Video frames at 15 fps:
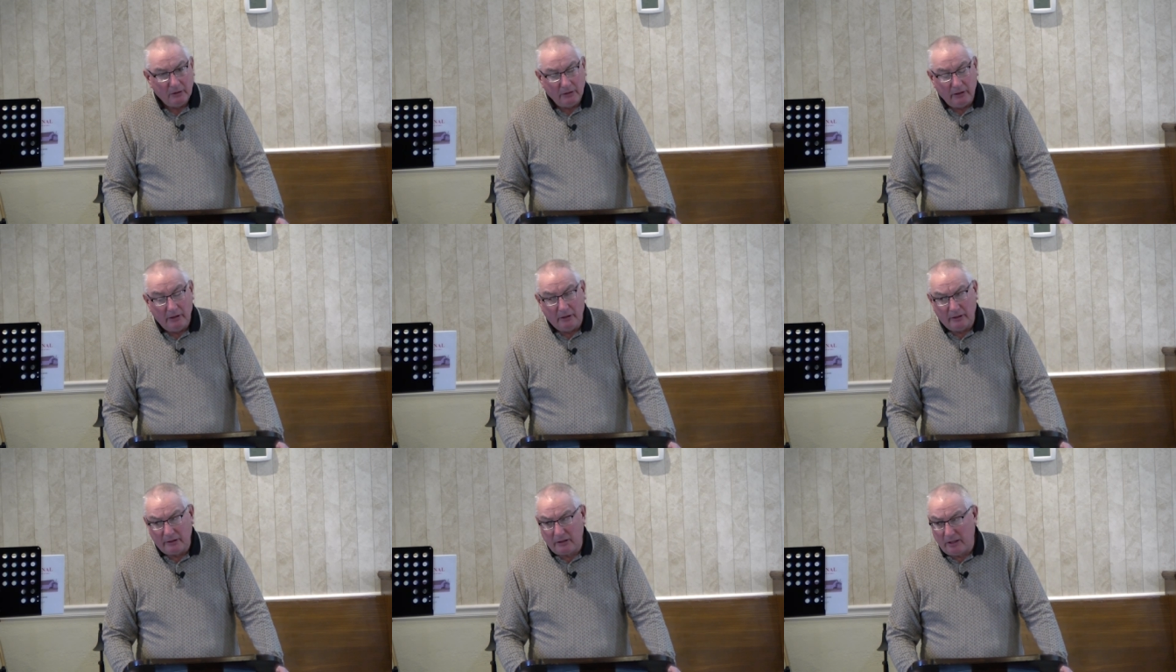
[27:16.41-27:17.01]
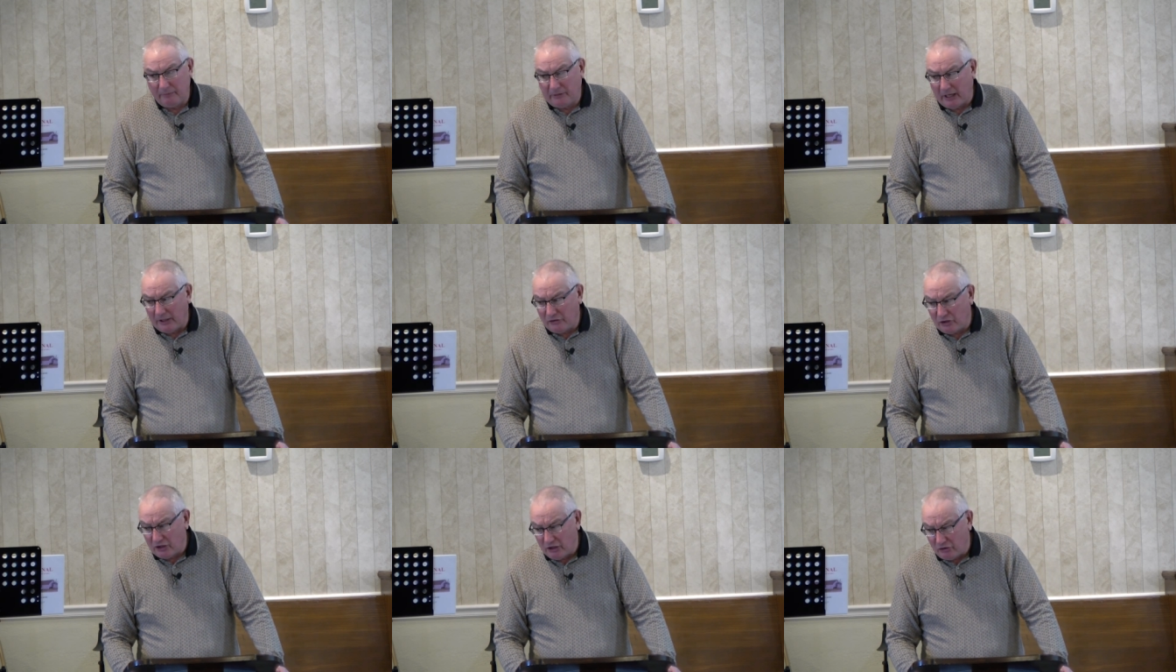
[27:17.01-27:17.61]
You know, a
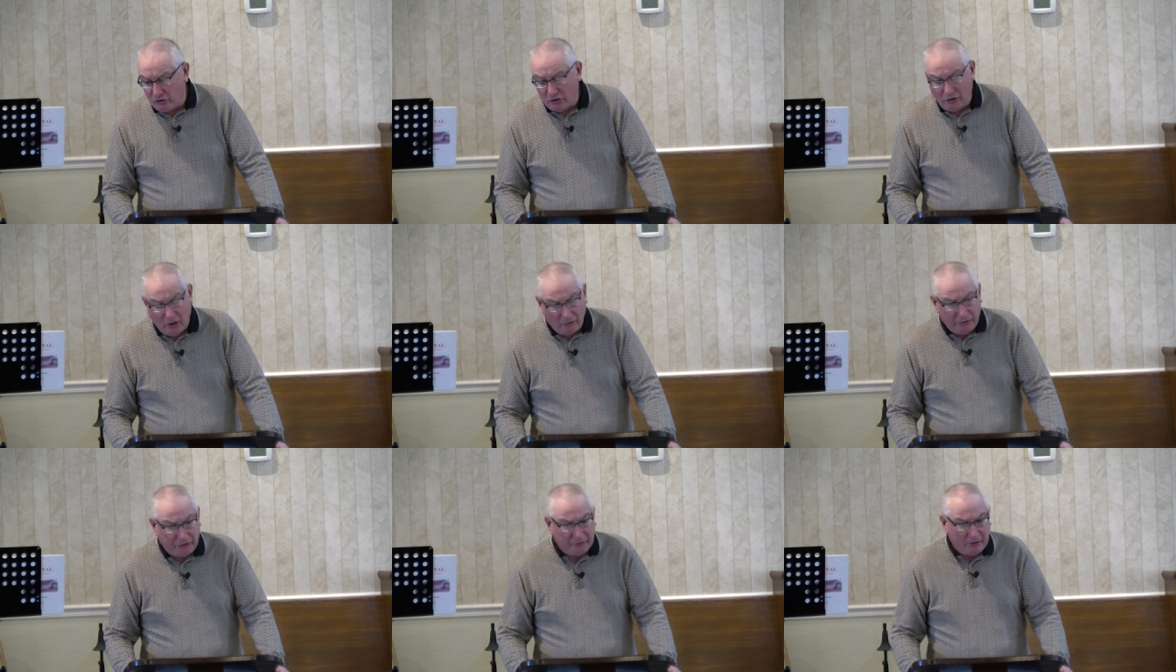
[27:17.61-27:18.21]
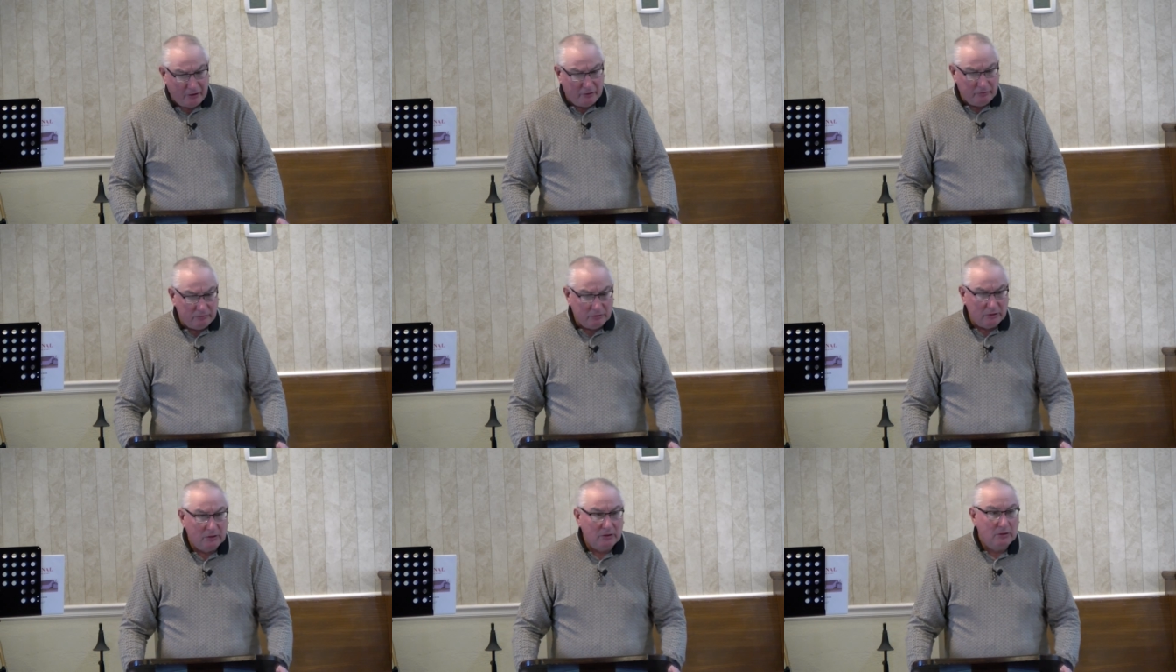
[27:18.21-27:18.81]
temptation that you go through,
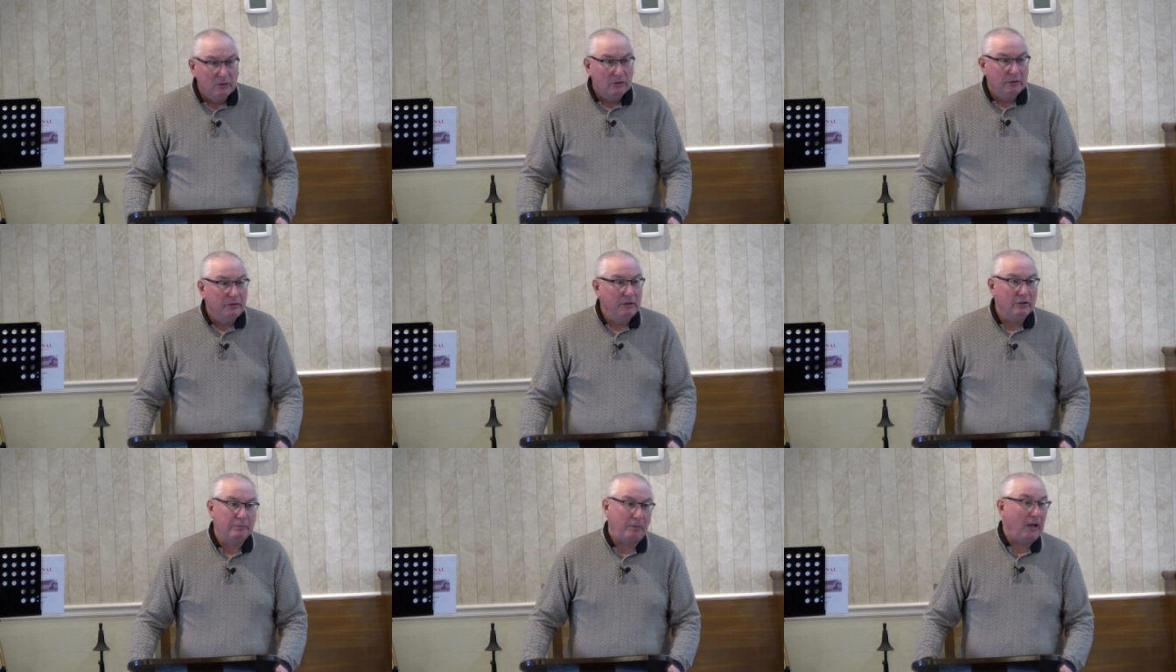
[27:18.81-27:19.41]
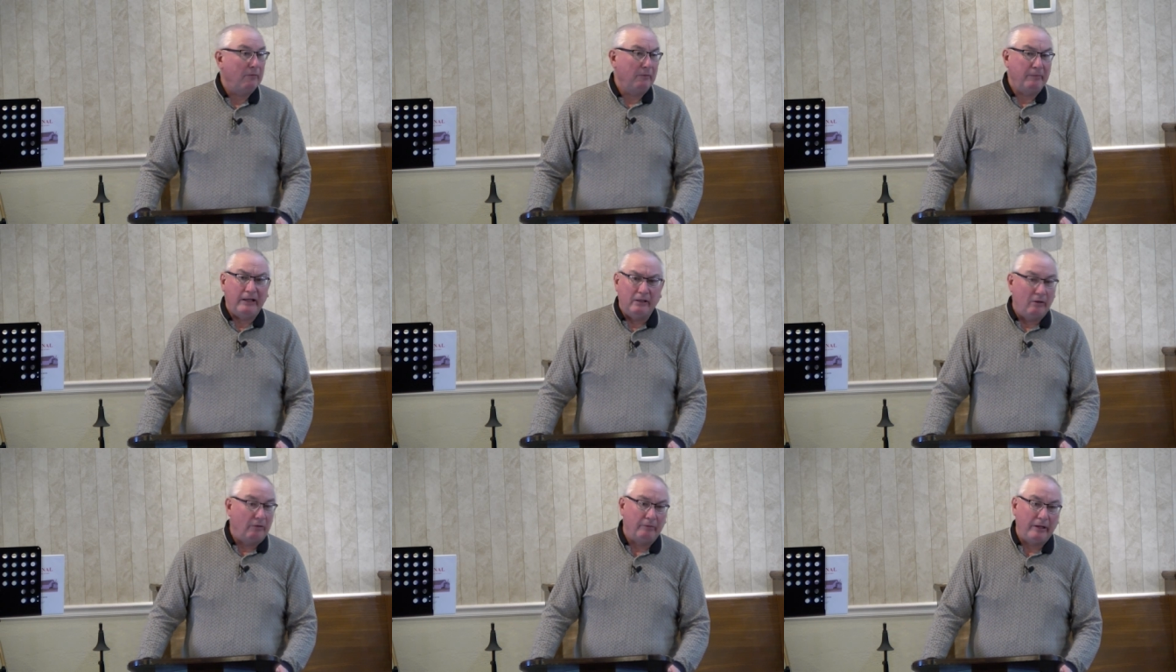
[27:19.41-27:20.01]
there's probably
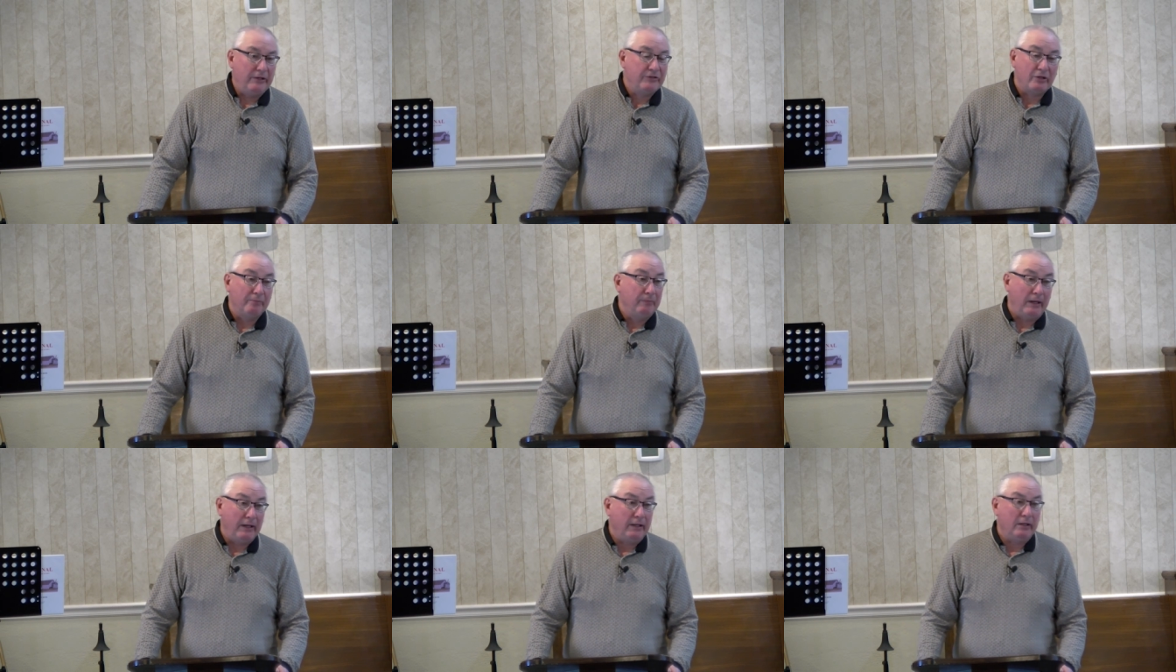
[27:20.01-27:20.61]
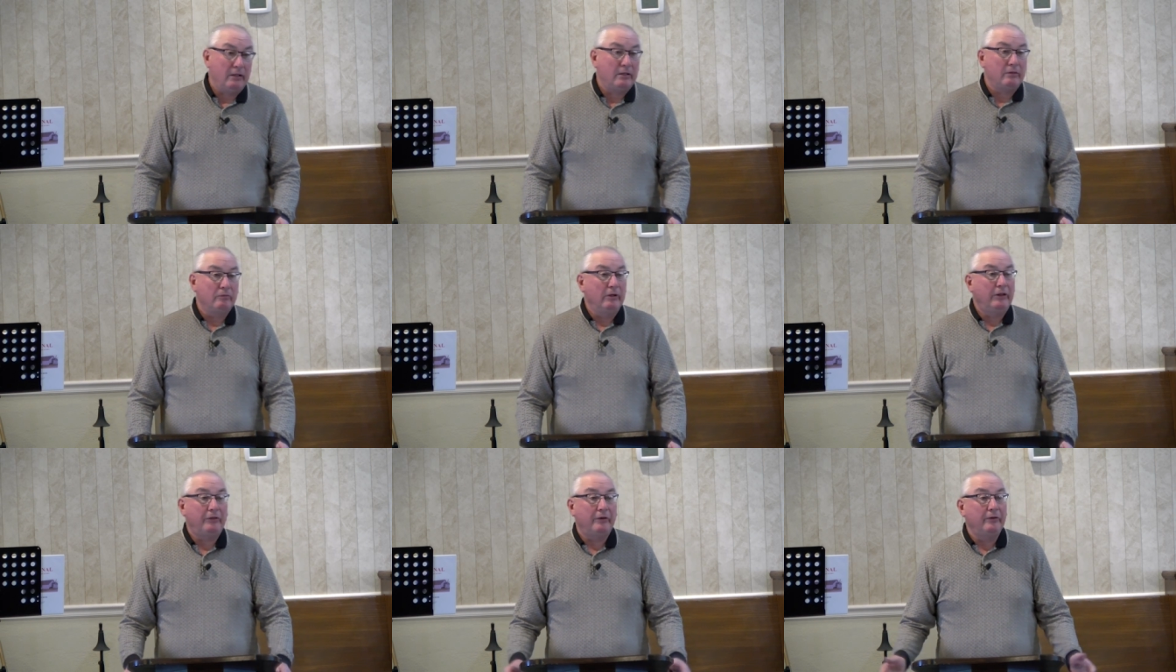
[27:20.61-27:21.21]
been already somebody that's
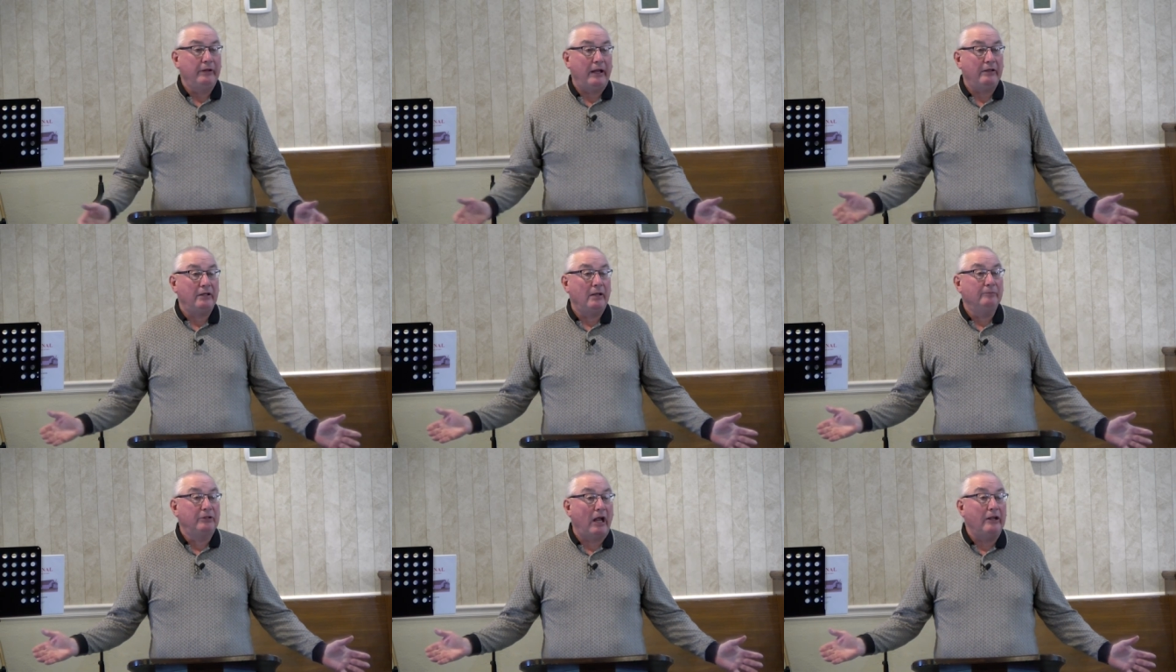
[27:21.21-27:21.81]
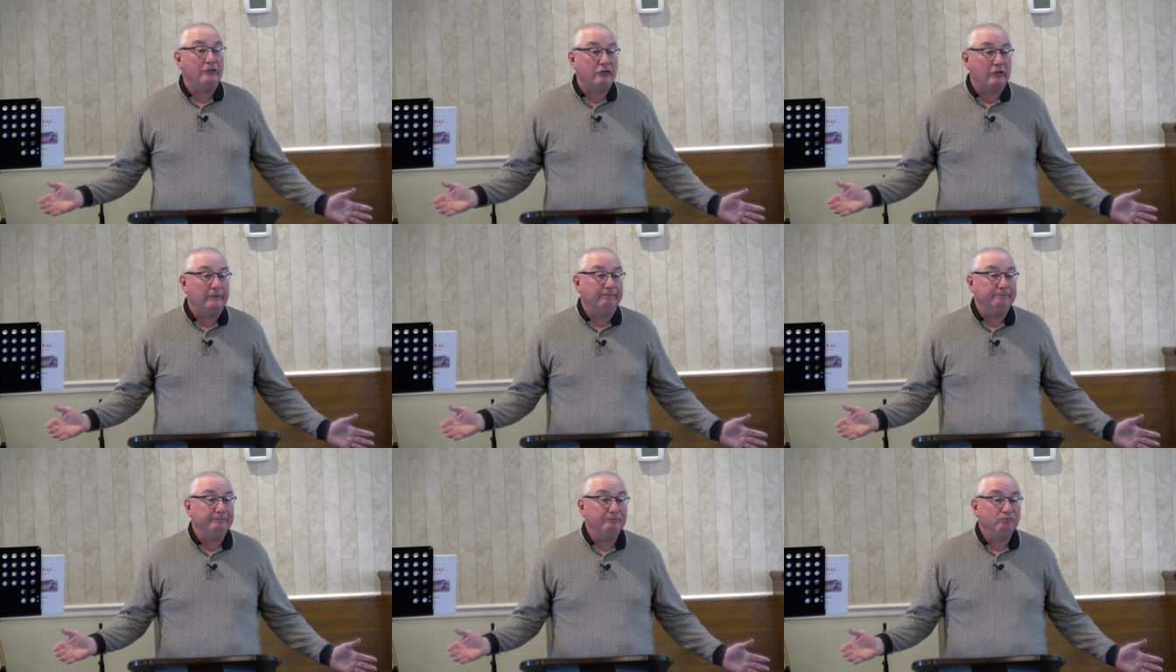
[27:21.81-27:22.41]
went through that
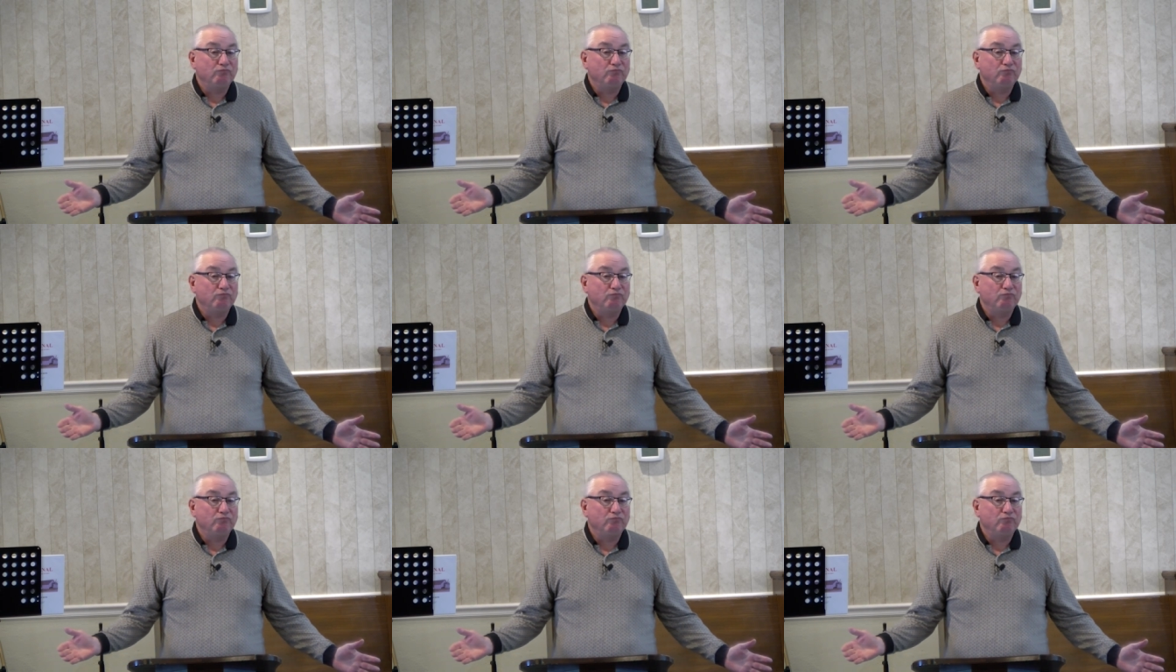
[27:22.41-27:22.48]
temptation.